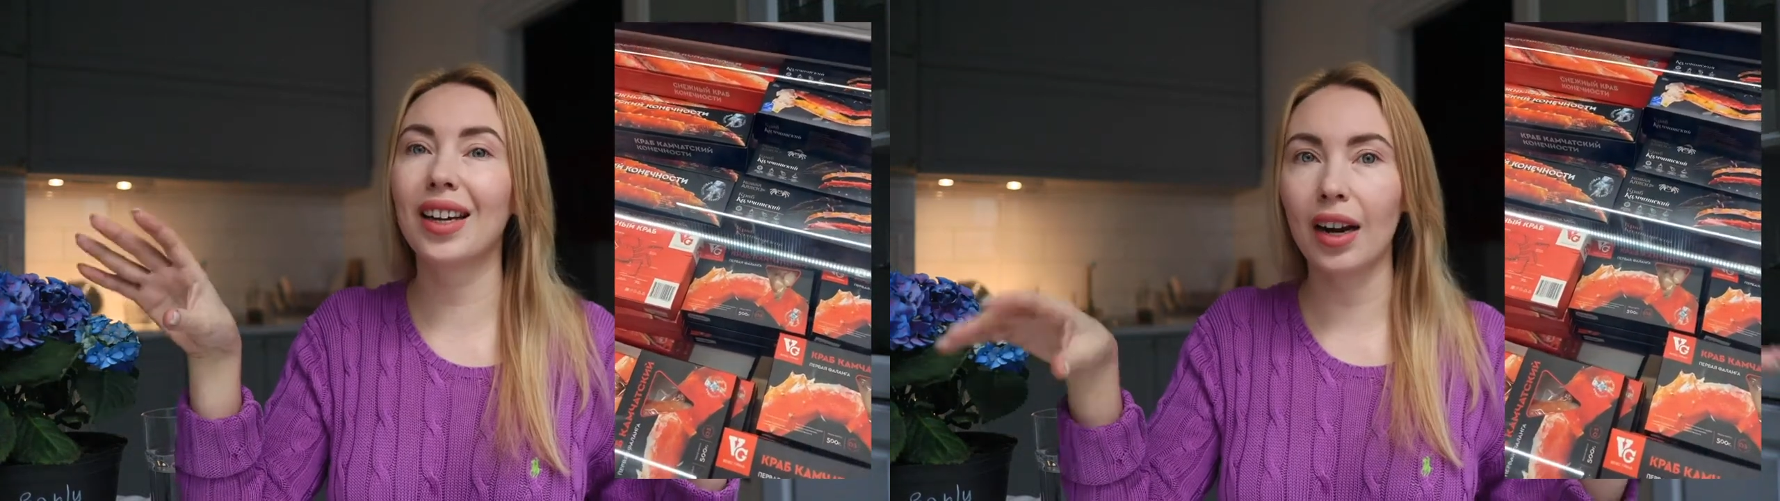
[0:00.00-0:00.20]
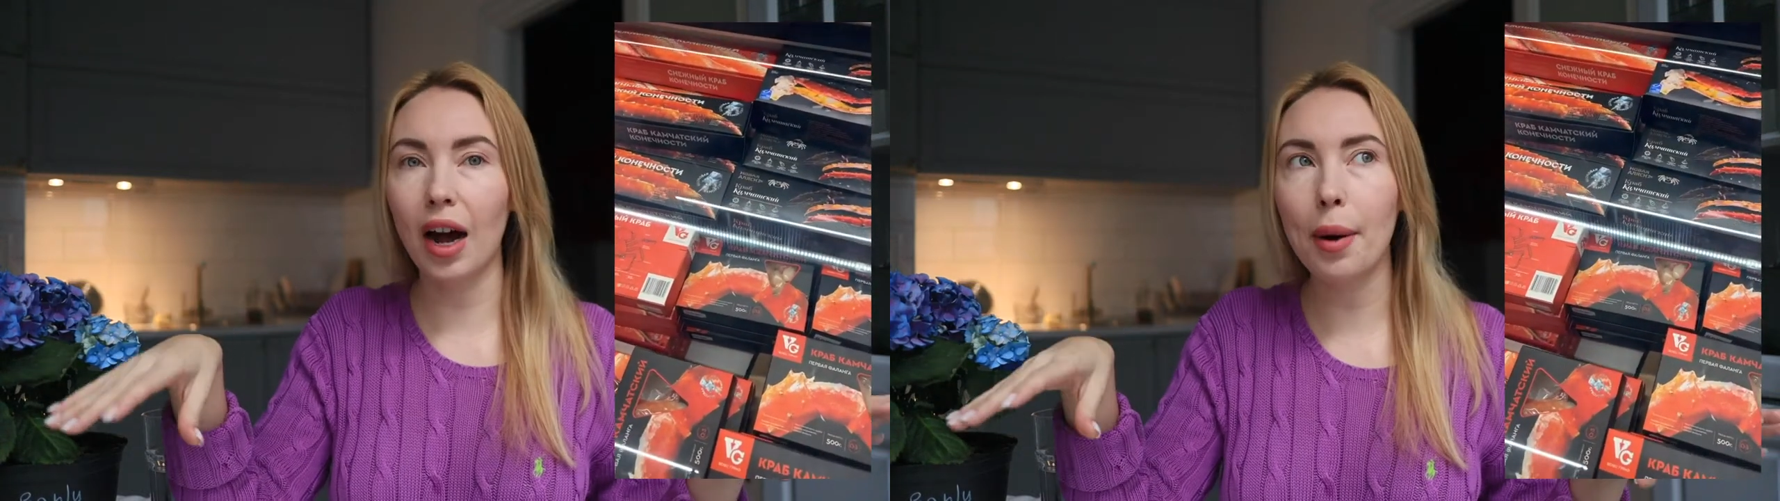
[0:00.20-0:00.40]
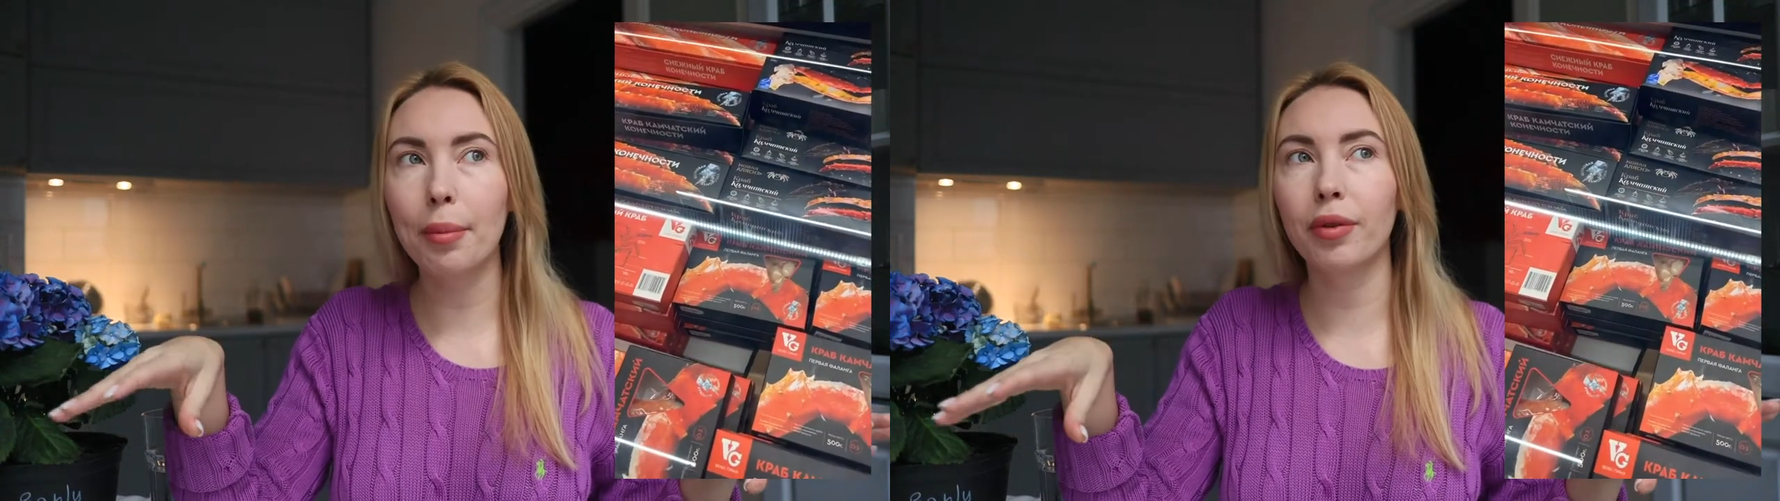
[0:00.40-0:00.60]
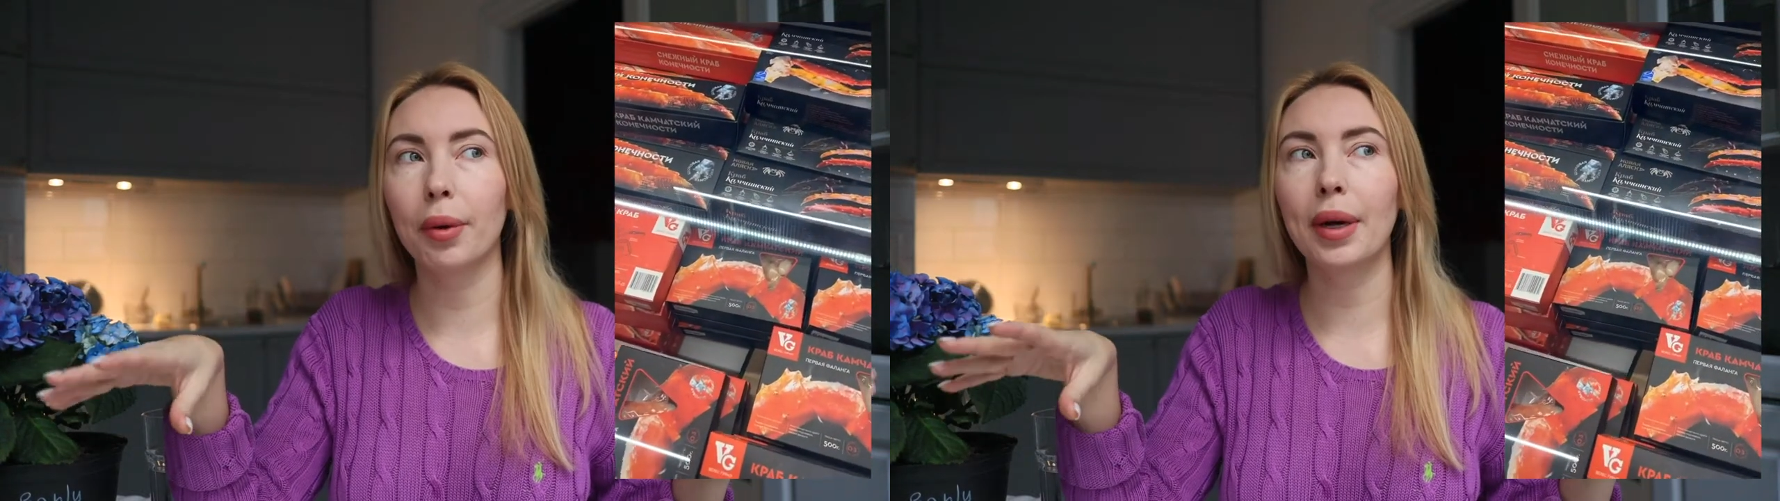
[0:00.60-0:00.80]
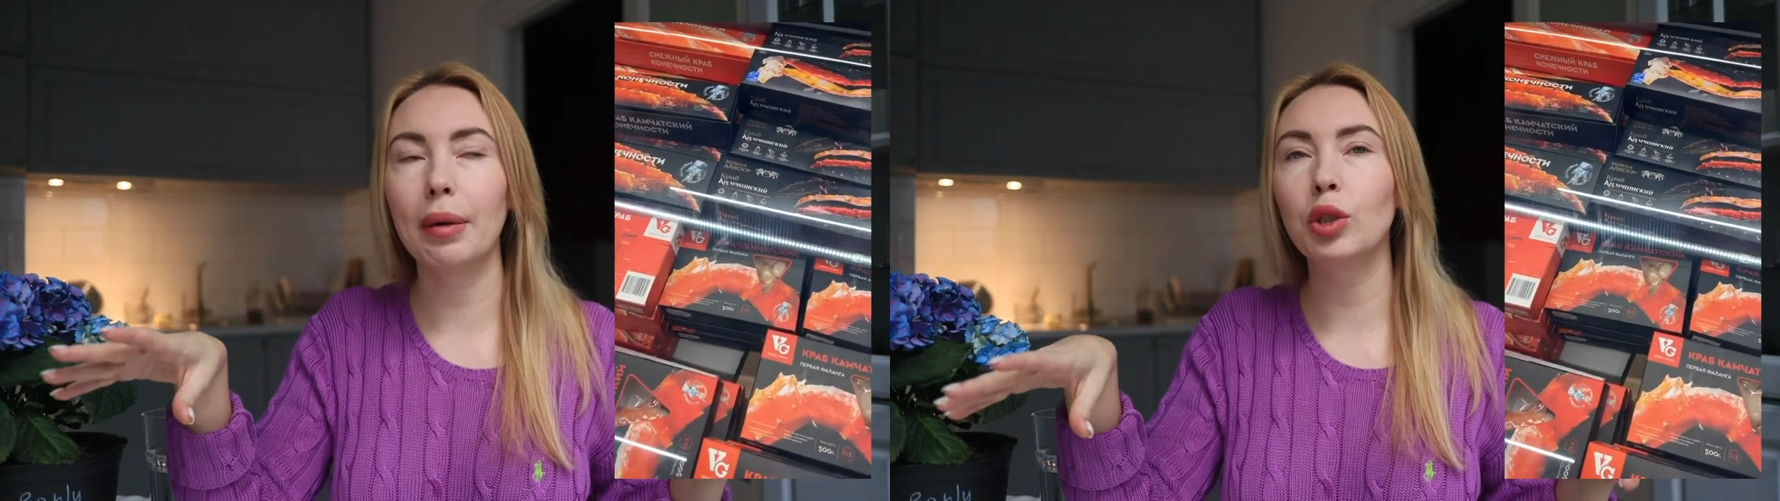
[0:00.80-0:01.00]
crab
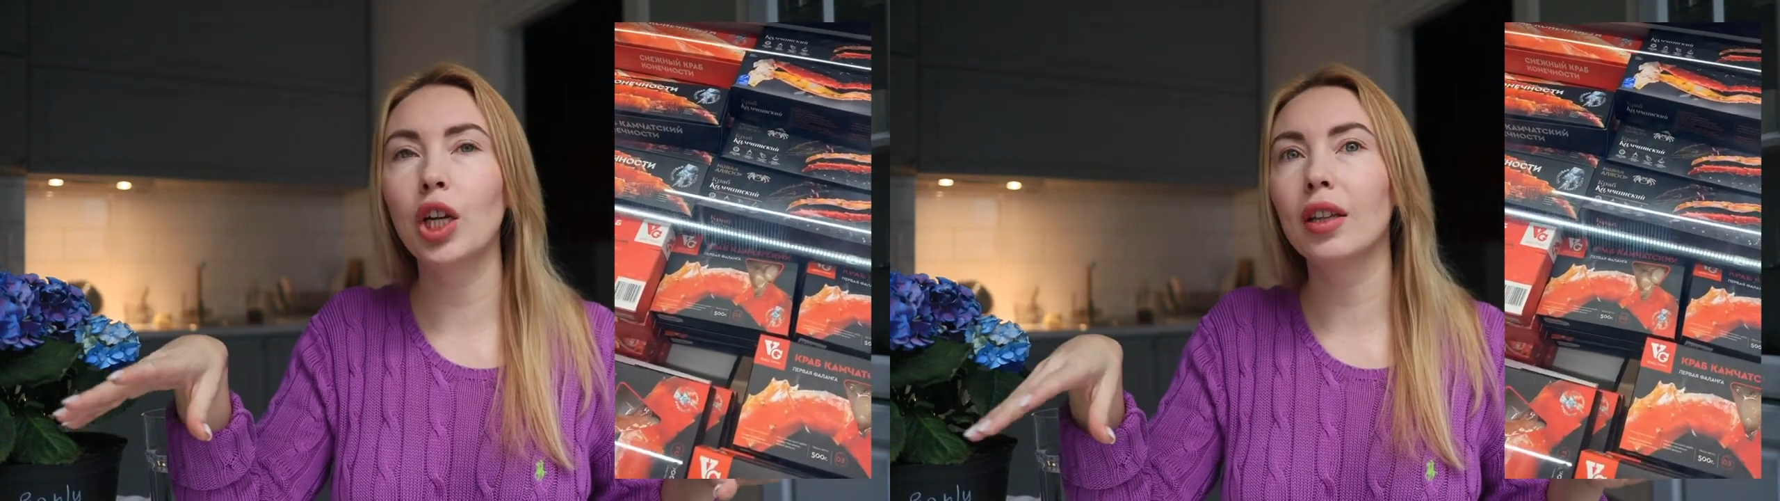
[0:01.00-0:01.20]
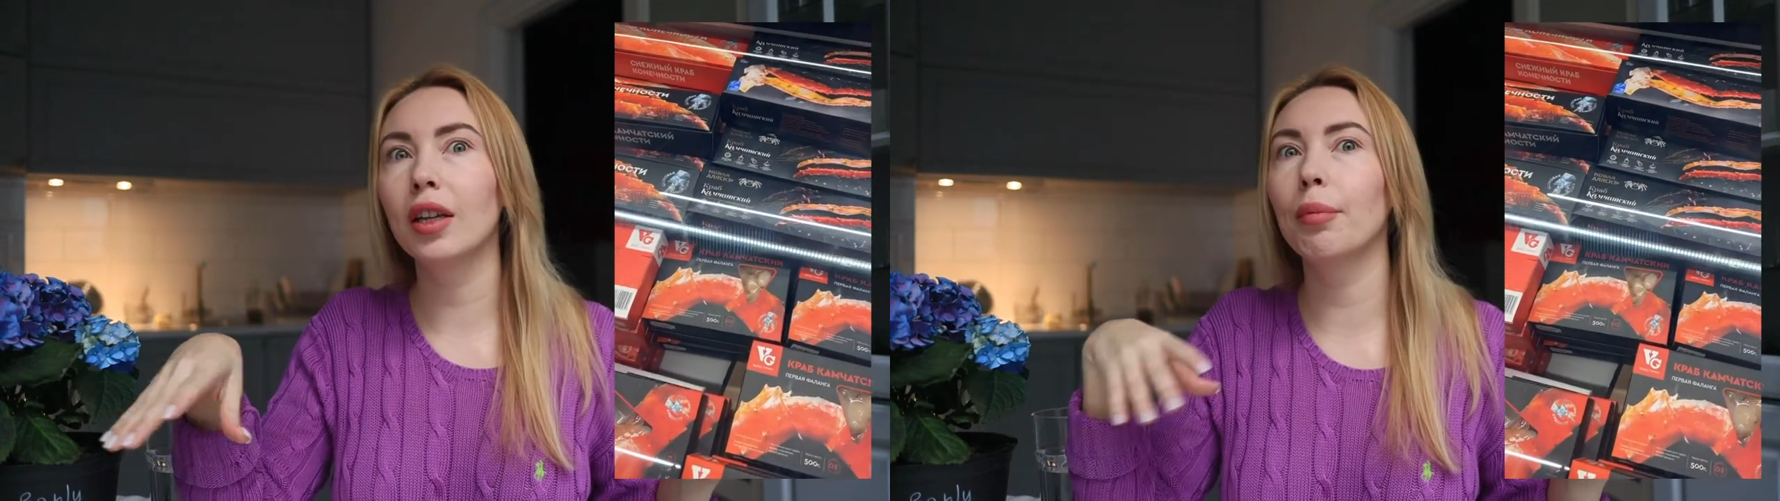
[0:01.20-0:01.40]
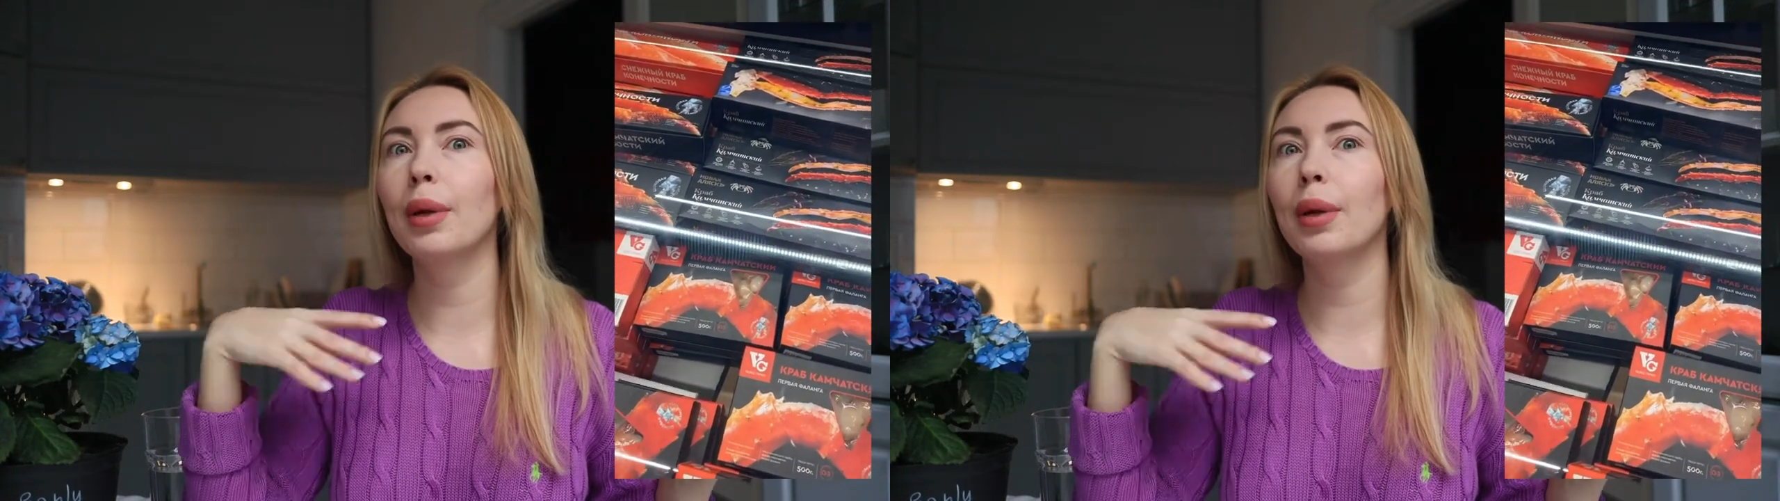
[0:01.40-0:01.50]
from Kamchatka,